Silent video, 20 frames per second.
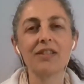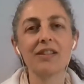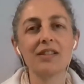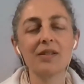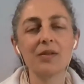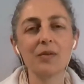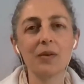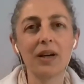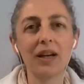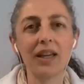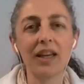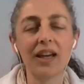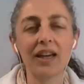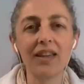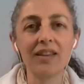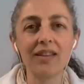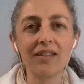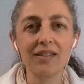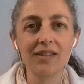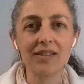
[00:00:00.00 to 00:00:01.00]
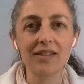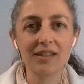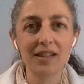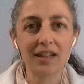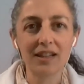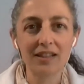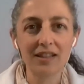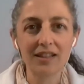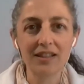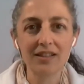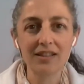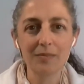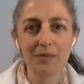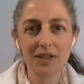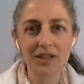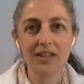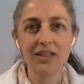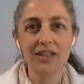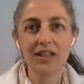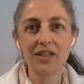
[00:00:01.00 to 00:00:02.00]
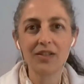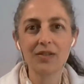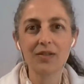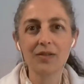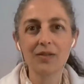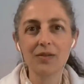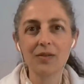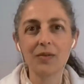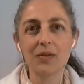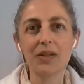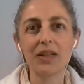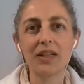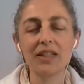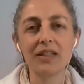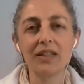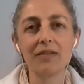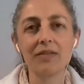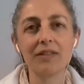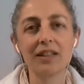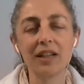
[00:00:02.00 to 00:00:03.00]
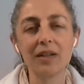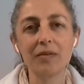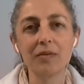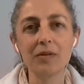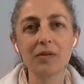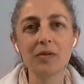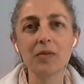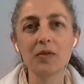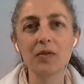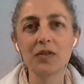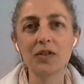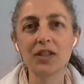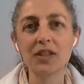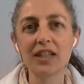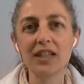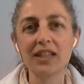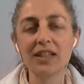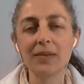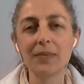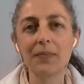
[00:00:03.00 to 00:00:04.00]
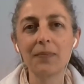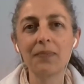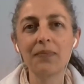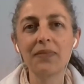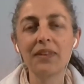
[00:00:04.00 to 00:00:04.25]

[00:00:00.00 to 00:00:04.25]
This is why I studied meditation so early when I was 14.